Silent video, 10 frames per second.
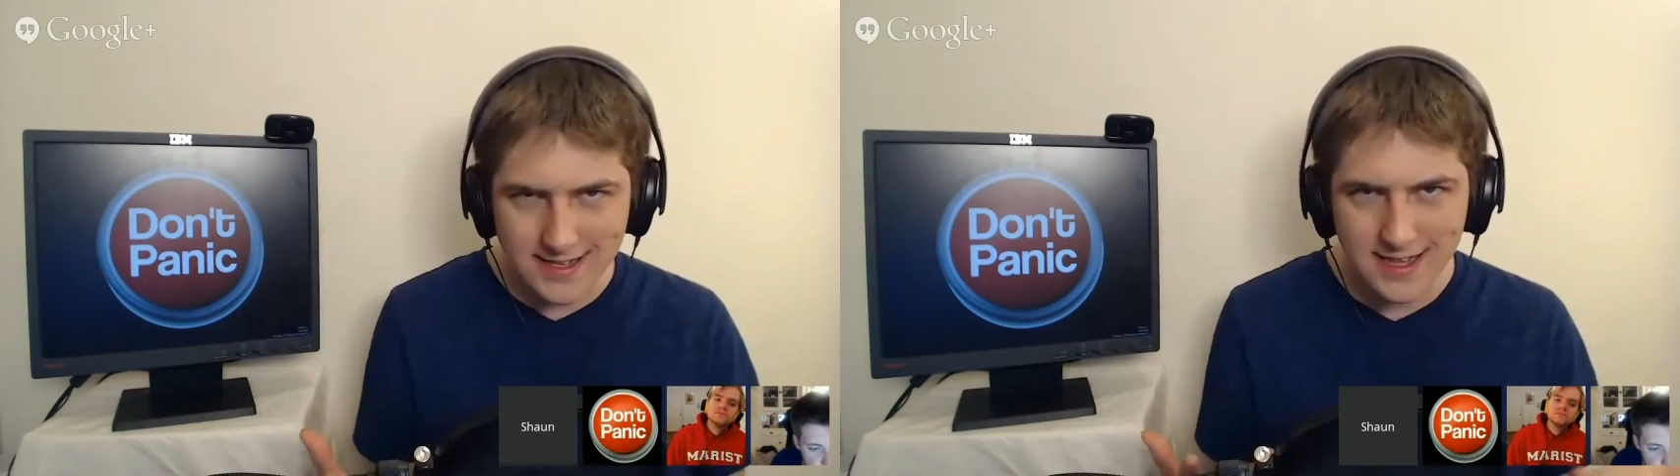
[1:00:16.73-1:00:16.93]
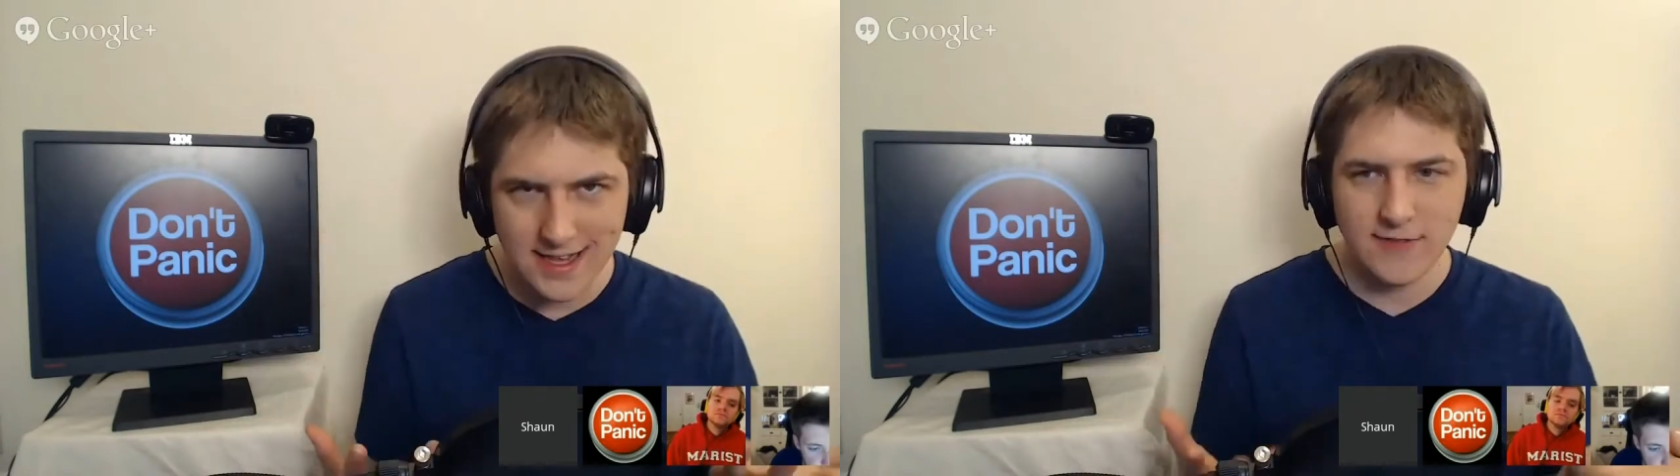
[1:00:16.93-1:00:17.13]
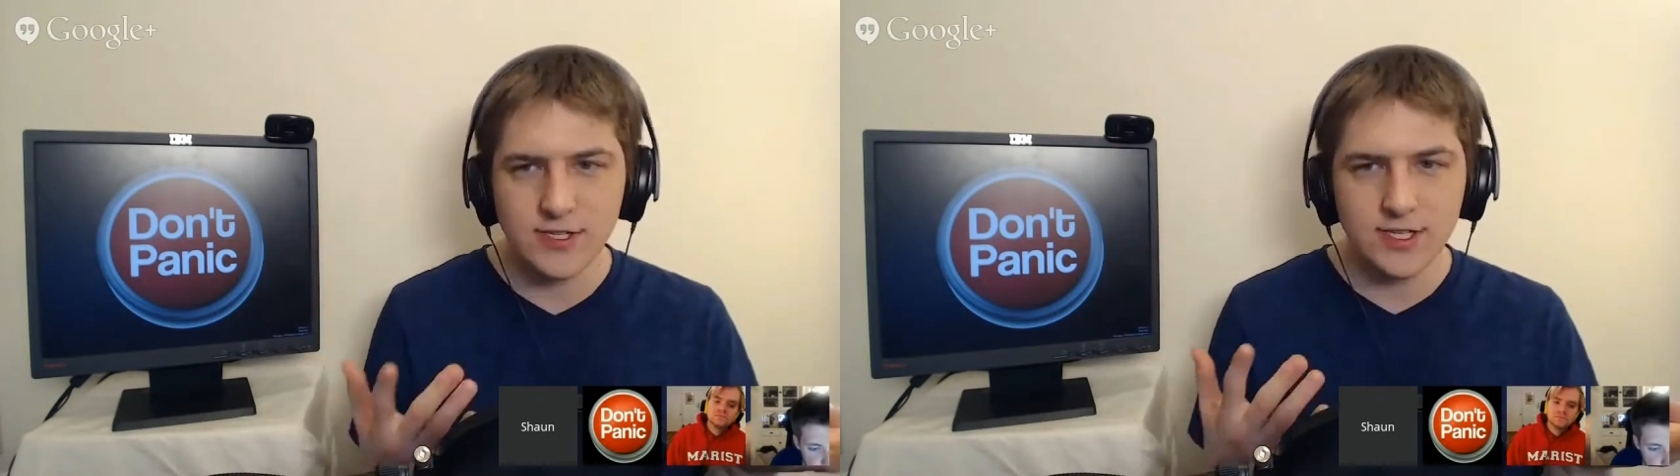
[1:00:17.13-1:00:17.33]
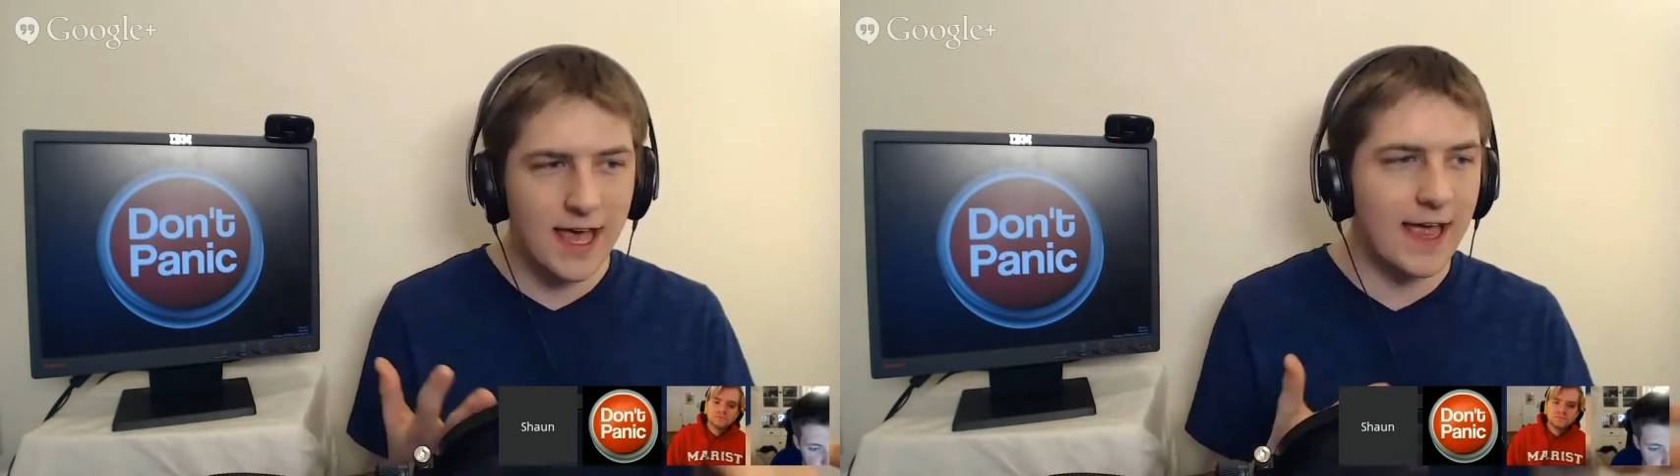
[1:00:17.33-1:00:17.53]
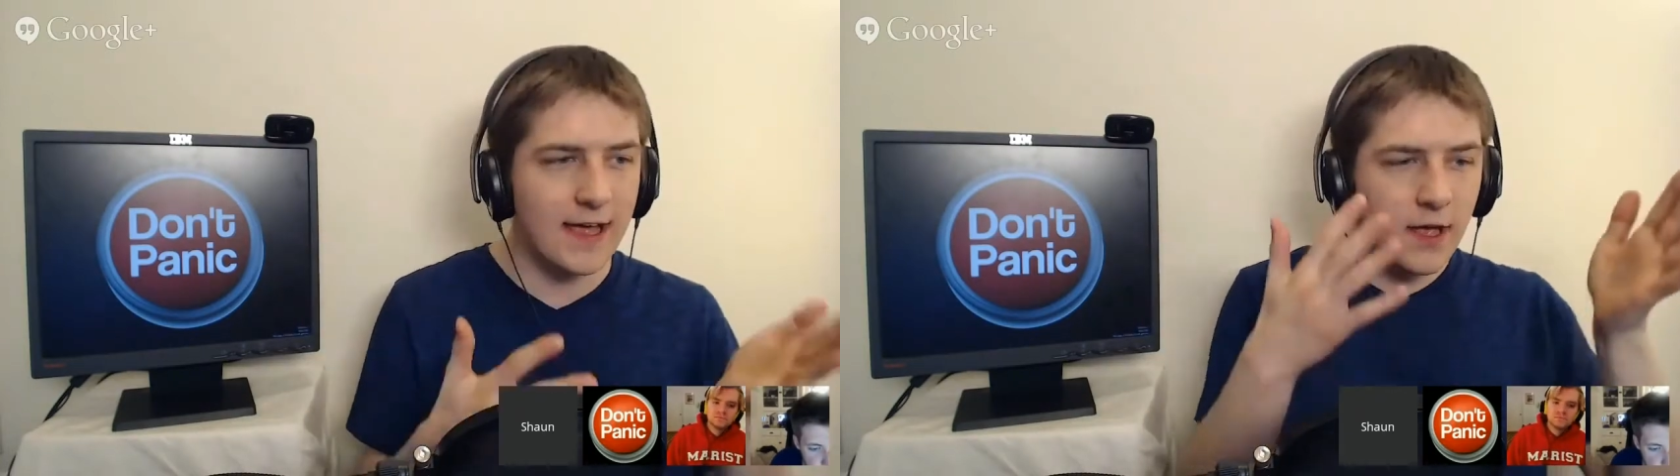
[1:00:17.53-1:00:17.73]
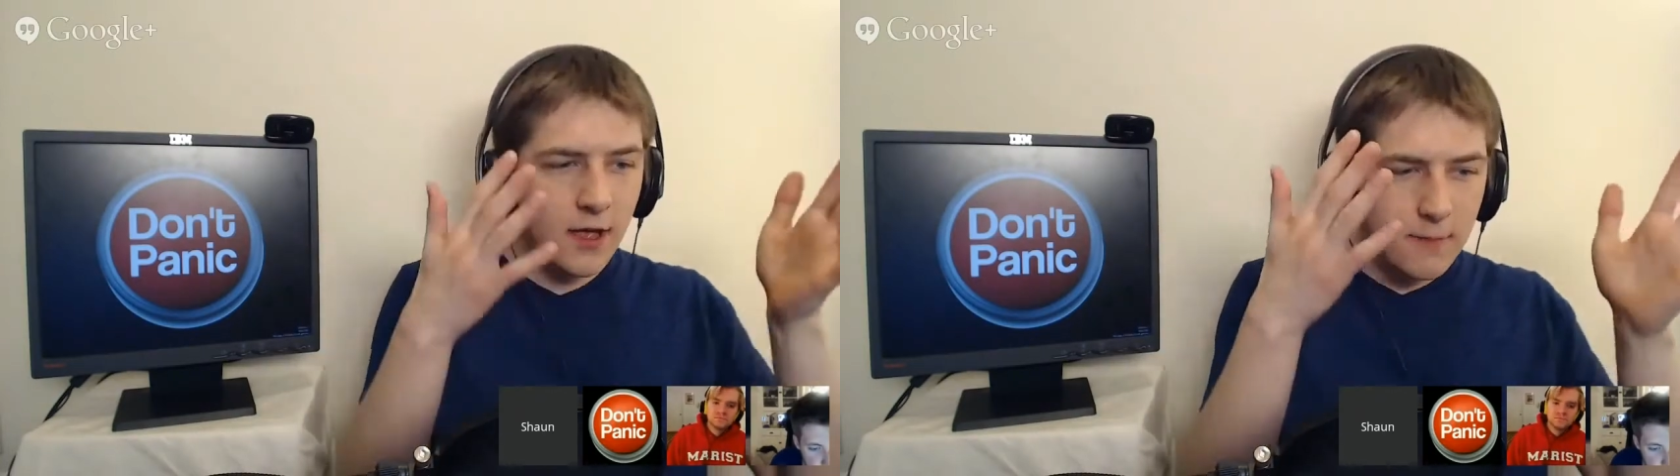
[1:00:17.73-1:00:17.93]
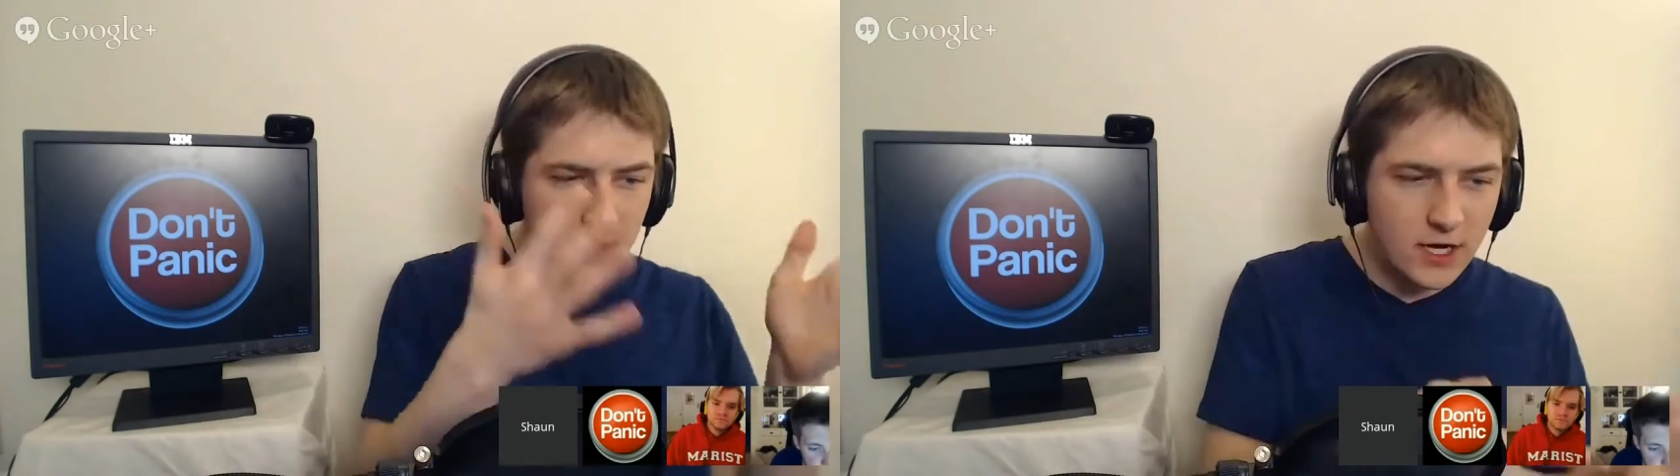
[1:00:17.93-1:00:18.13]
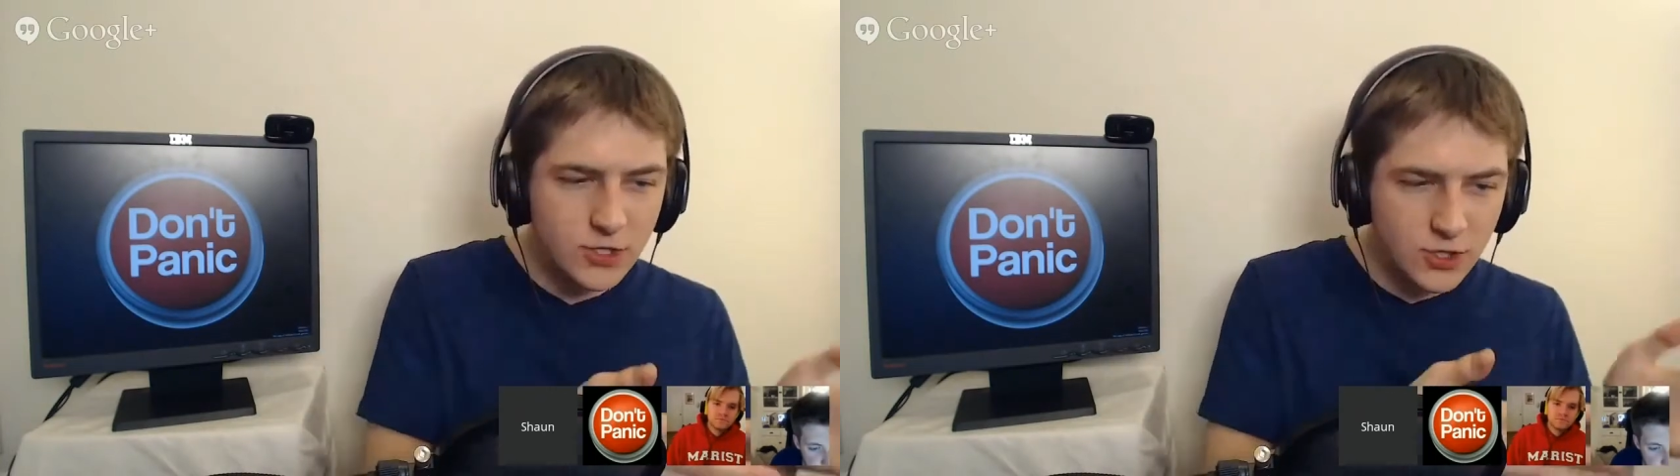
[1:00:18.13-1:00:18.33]
They never say,
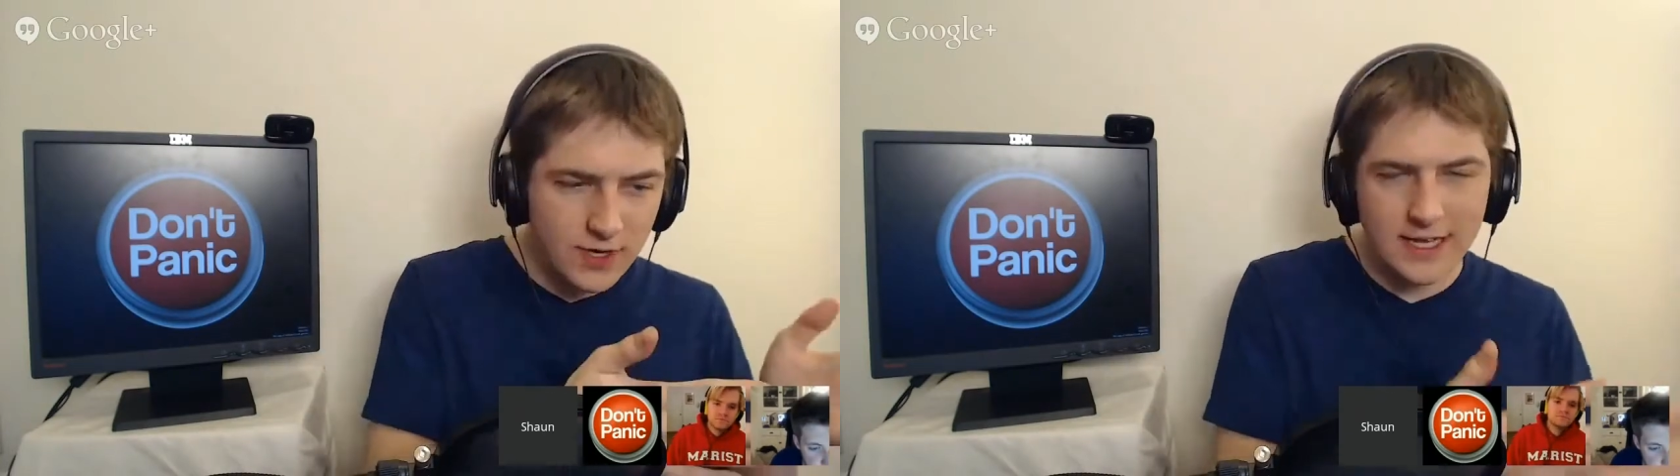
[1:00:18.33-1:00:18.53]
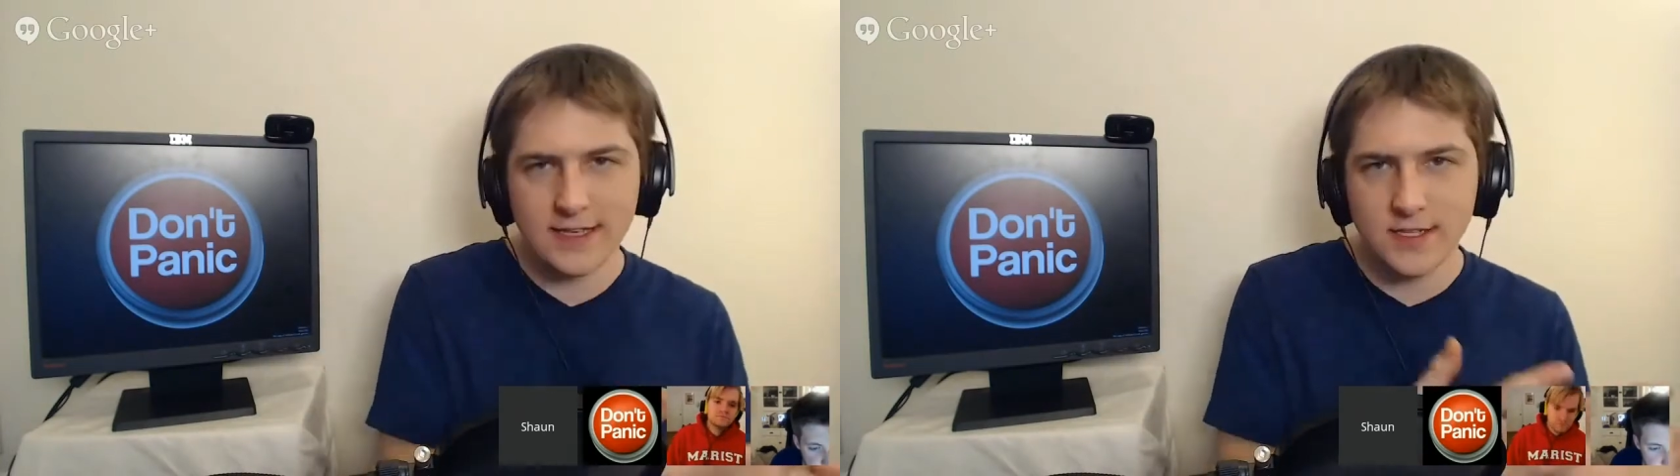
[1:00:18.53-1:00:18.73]
because you're eating this